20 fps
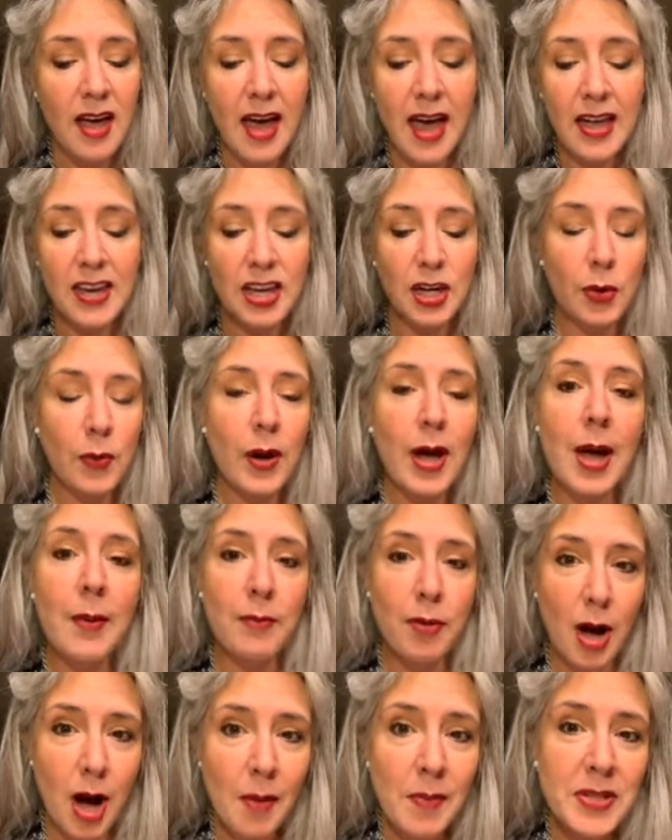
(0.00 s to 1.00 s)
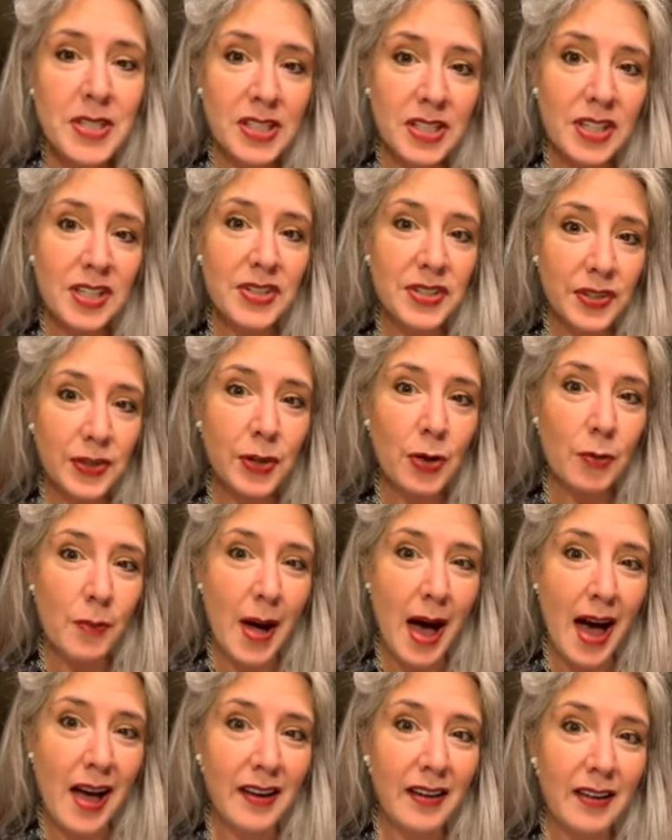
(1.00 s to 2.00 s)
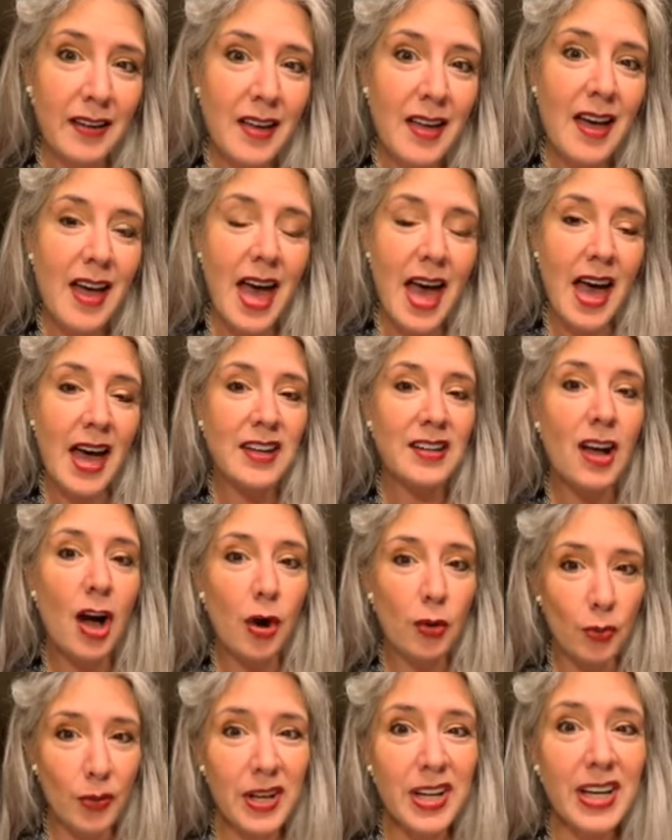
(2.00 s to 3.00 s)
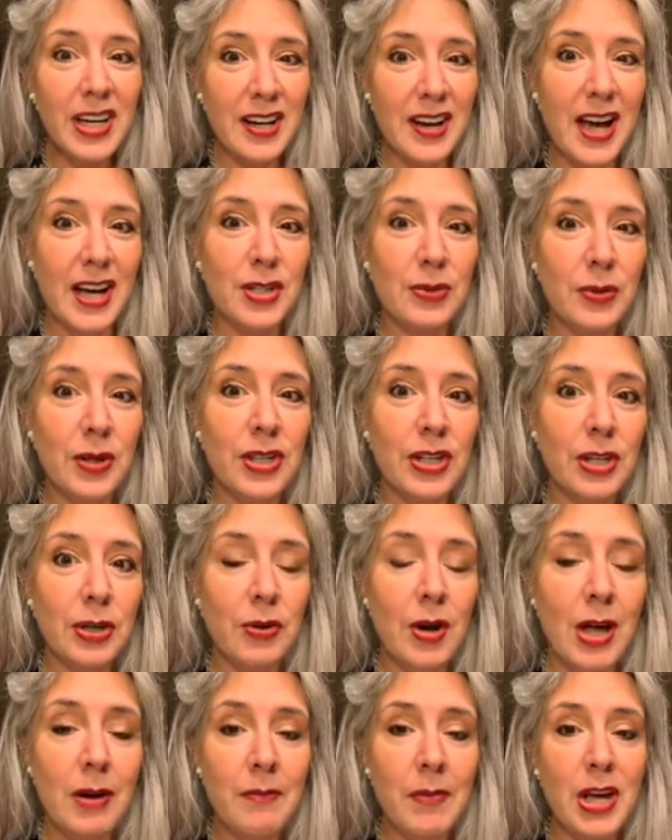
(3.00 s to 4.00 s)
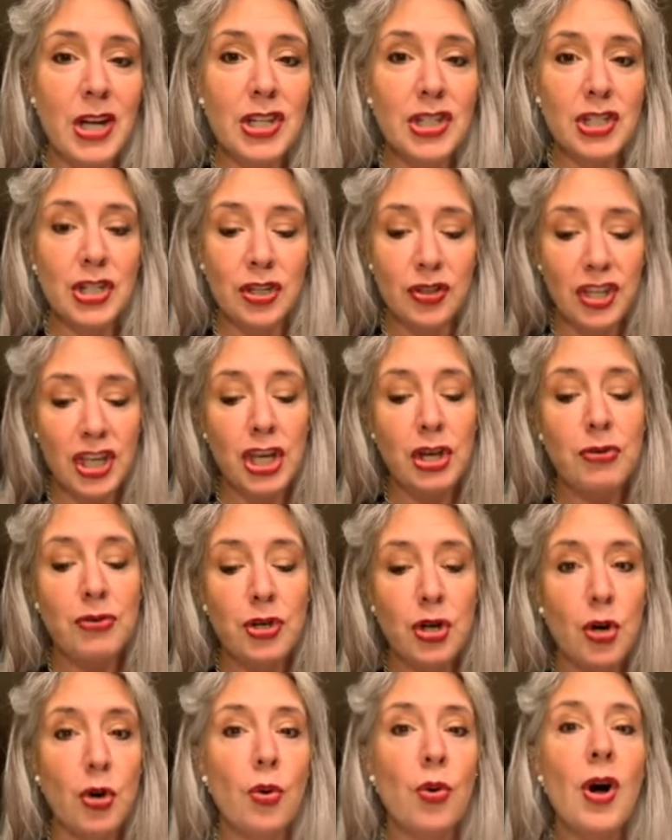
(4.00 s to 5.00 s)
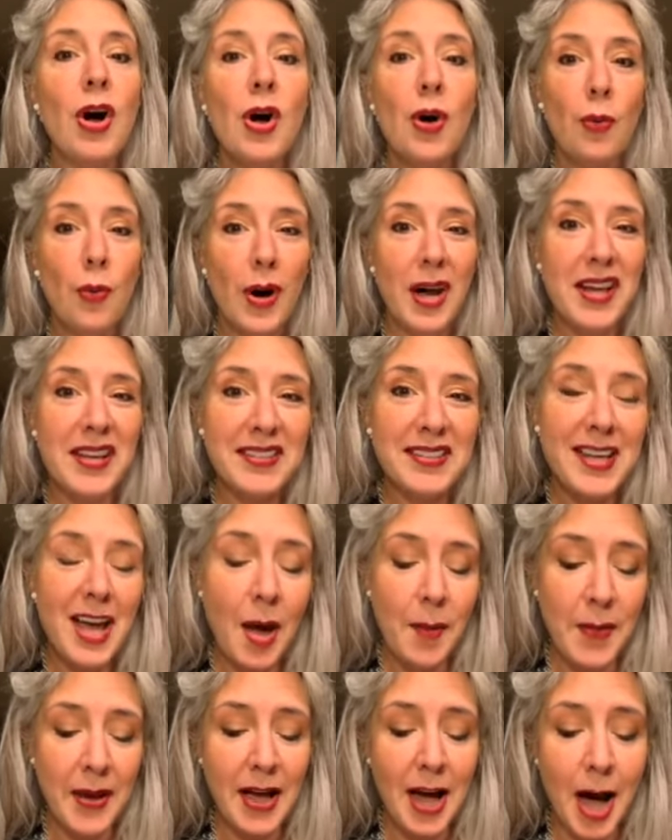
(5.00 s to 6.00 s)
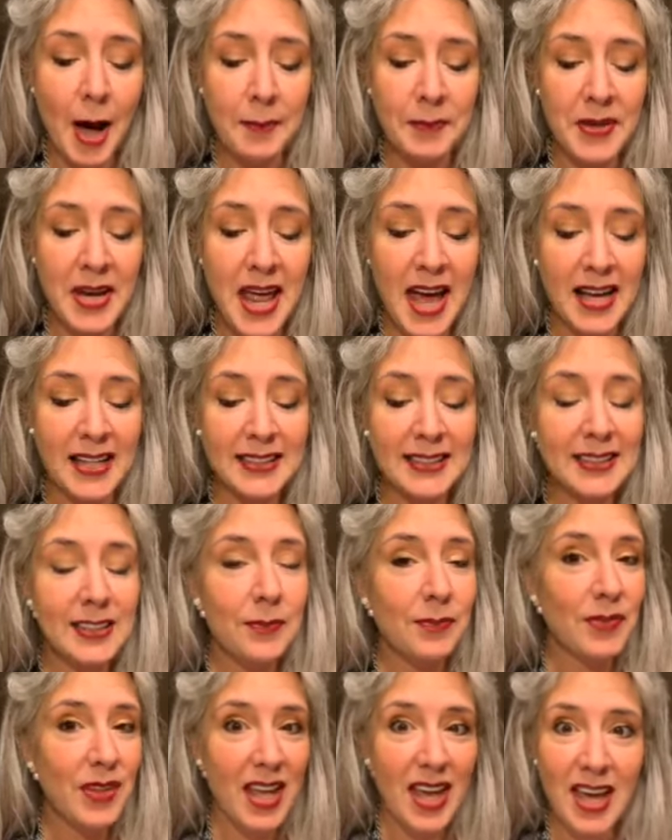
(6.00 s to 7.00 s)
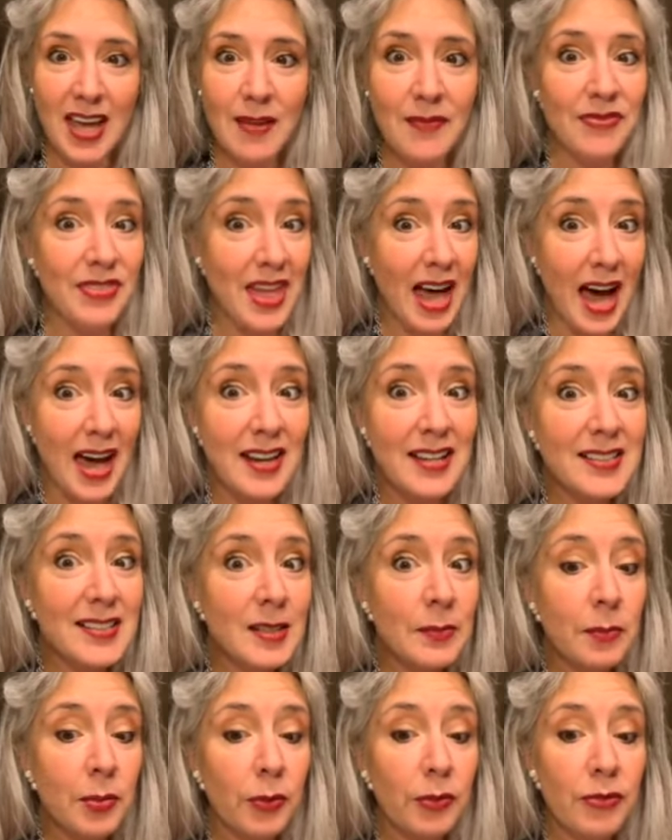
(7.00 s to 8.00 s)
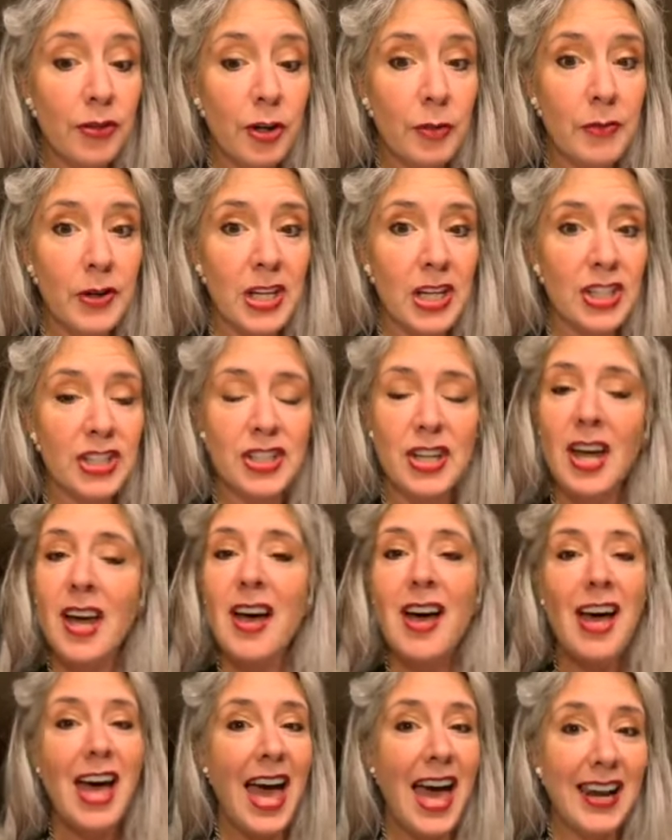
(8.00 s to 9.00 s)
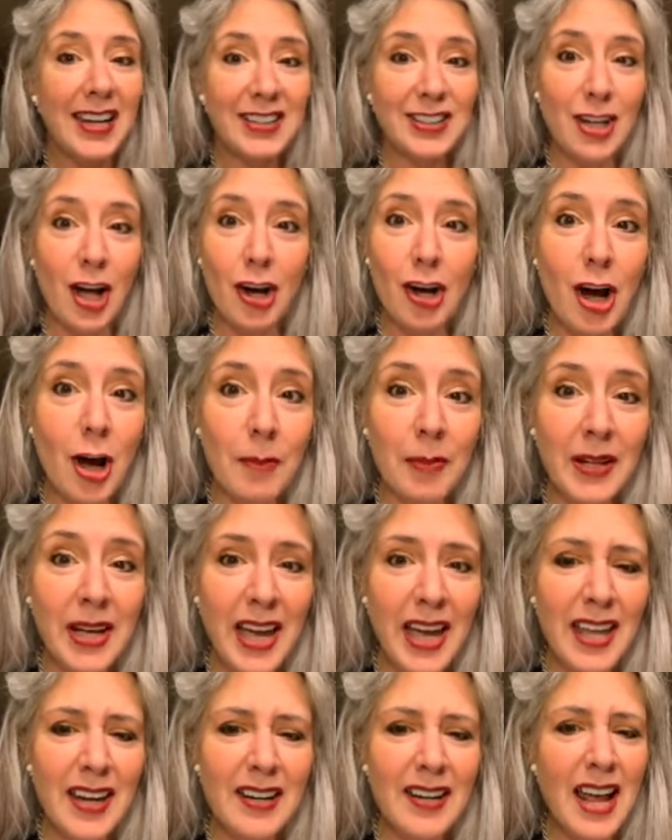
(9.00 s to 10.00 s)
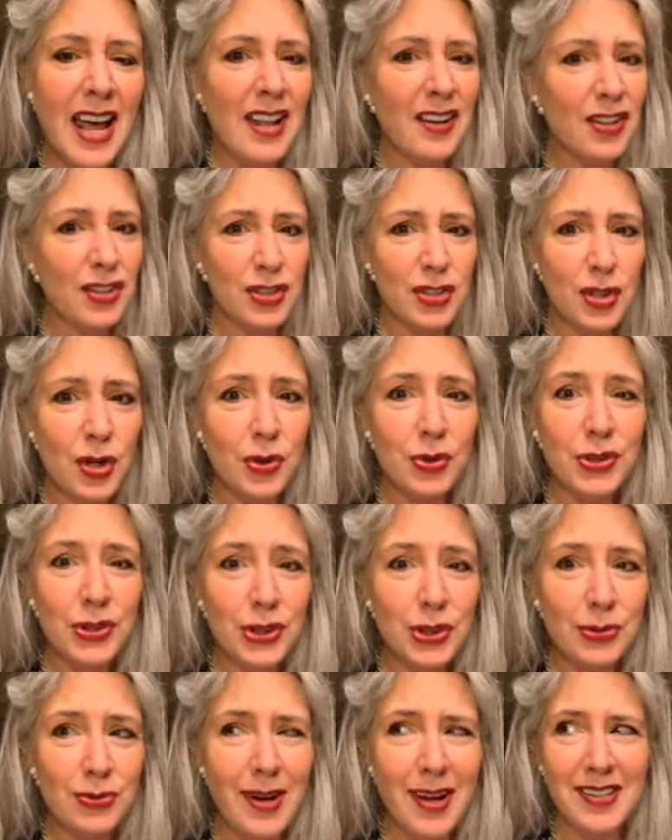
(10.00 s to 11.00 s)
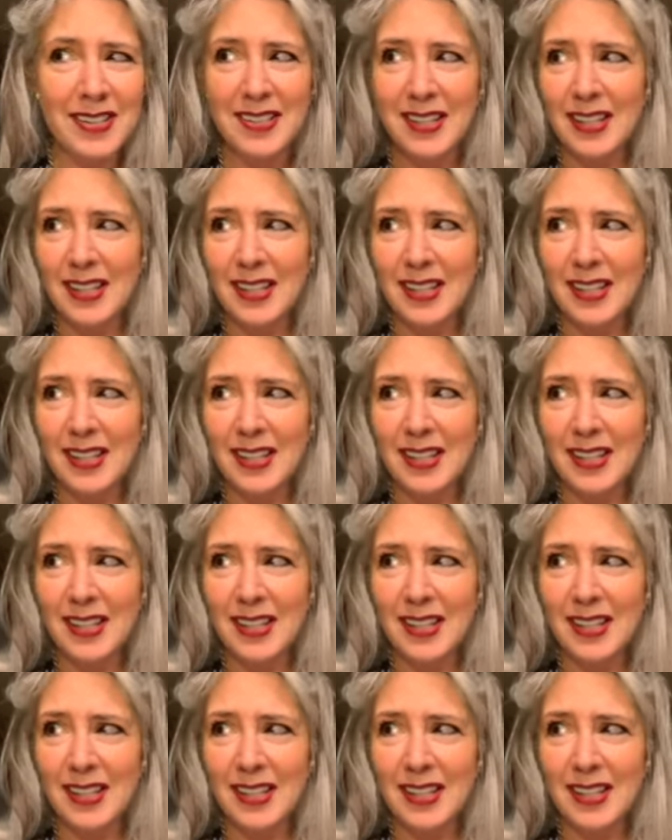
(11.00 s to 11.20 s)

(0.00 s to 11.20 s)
And you know what? I promise I'm going to circle back and I'll reconnect with you and make sure that you know what is coming up next. Okay. That is simple verbiage and it's not complicated and there's no stress.